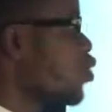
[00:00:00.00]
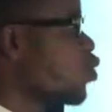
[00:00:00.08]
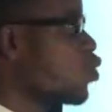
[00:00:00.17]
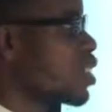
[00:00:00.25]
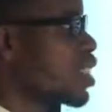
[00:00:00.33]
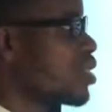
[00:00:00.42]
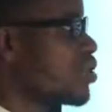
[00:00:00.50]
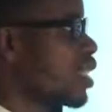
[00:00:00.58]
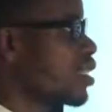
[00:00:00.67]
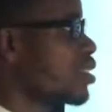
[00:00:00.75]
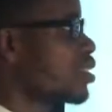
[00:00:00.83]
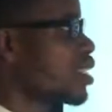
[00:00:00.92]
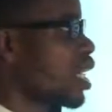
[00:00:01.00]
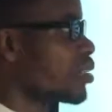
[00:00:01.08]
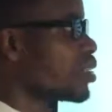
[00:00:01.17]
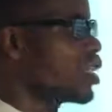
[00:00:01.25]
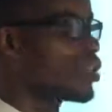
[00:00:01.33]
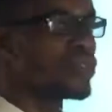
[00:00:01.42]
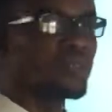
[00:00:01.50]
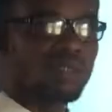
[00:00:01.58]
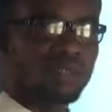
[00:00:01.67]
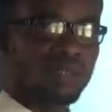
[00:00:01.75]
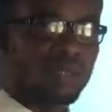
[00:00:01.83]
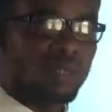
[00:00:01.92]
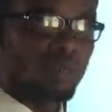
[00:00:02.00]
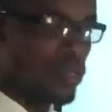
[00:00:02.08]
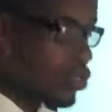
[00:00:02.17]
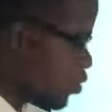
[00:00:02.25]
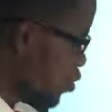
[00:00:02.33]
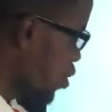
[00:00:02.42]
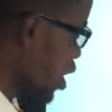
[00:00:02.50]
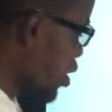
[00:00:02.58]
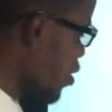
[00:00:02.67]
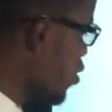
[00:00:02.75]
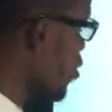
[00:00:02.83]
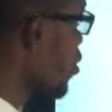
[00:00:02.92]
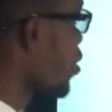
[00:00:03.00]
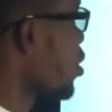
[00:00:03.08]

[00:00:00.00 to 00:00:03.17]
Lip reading: two keywords? Now take note, most students